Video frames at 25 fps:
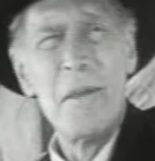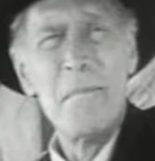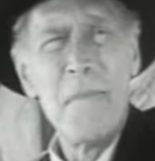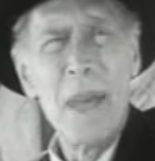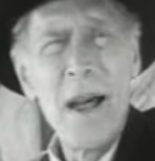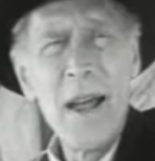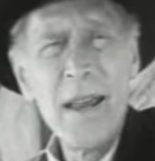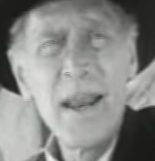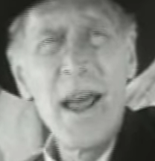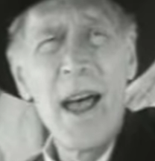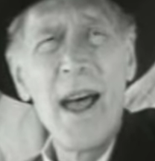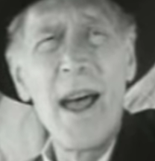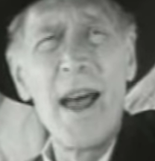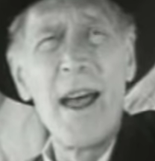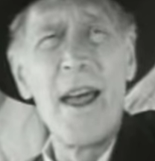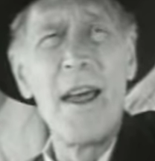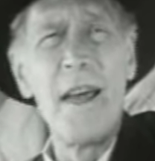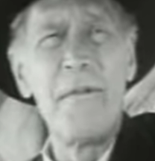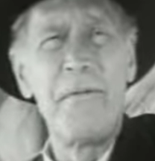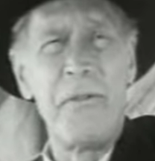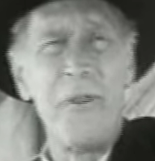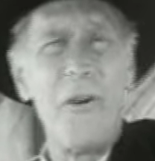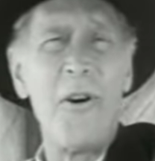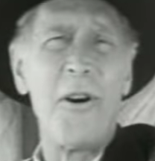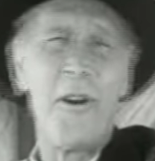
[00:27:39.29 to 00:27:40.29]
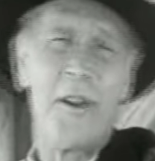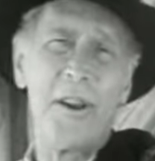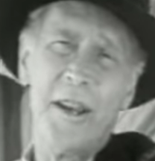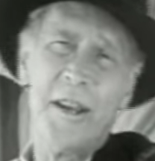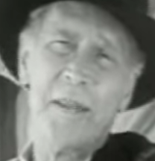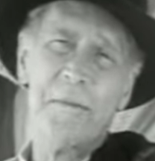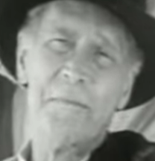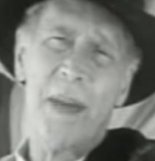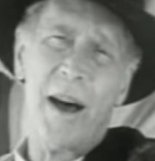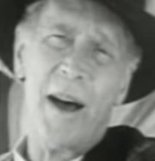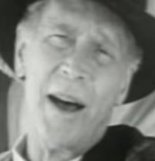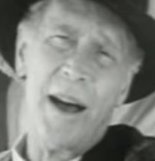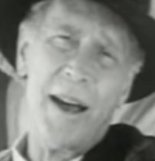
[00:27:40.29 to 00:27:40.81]
might I fall
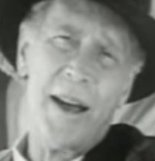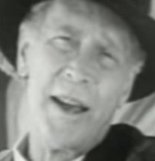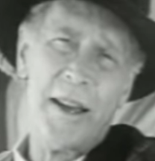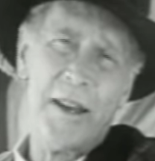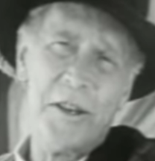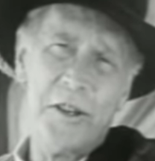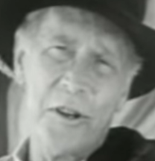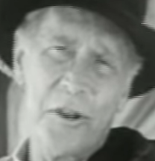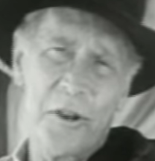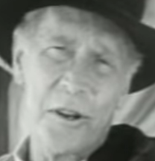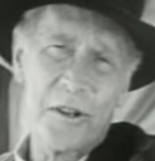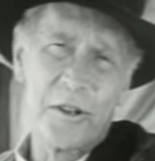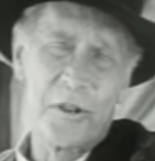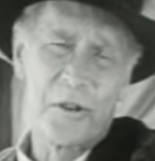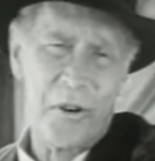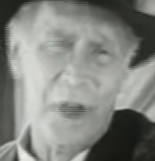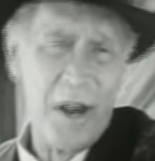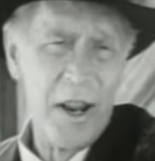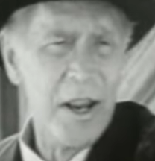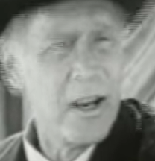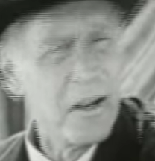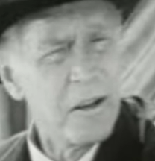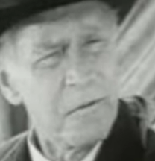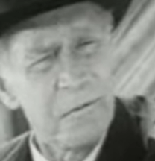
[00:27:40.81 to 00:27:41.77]
in behind your train